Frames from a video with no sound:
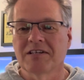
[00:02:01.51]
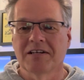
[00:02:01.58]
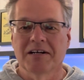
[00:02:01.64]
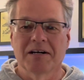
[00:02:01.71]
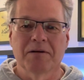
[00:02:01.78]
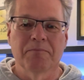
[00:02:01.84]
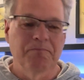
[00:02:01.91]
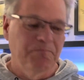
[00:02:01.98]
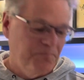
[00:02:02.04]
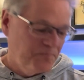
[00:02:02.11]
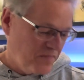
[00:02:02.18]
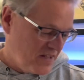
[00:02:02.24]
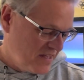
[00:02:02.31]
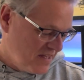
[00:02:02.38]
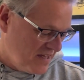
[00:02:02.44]

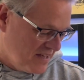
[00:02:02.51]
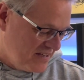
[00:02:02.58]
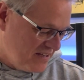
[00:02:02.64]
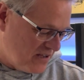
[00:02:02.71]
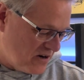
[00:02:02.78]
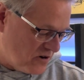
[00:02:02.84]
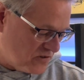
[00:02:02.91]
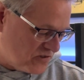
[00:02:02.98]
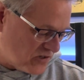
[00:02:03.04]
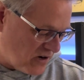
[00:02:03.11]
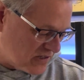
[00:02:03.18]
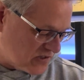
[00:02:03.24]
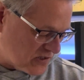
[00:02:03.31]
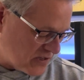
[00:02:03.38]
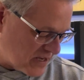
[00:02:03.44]

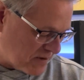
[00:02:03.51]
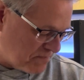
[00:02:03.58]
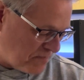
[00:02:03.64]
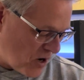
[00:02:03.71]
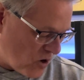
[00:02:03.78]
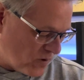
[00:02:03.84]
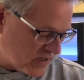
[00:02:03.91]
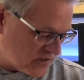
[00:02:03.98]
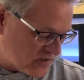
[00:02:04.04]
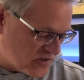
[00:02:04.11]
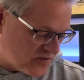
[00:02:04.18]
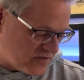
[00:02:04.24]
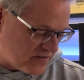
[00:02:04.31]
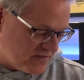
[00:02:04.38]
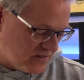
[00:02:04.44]
Songs like
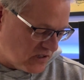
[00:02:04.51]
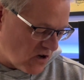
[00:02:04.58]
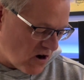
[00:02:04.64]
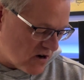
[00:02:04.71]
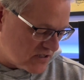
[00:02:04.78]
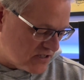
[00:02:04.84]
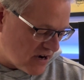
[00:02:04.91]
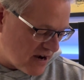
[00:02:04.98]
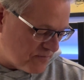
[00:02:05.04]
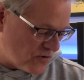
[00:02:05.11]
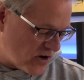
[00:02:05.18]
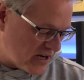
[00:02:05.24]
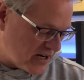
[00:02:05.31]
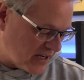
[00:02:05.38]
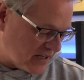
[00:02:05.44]
Poets, Long Time
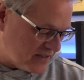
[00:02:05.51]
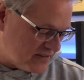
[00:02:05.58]
Running,